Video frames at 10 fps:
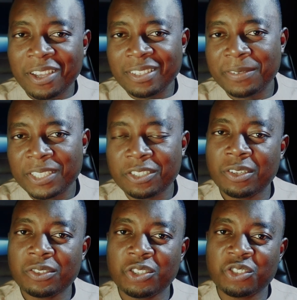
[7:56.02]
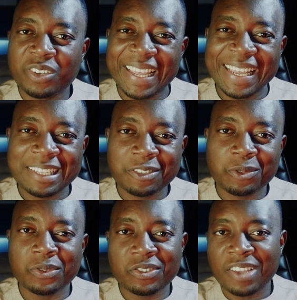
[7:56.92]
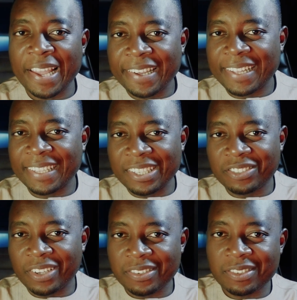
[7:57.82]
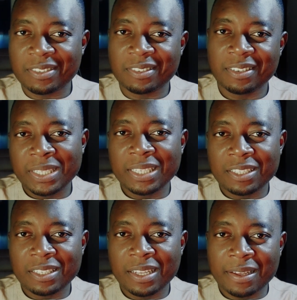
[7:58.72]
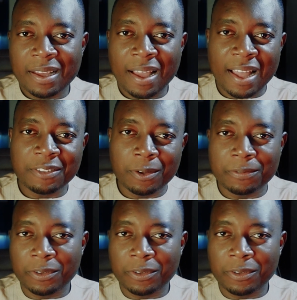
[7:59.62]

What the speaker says: your elevations, you should aim to strike an interest within the heart of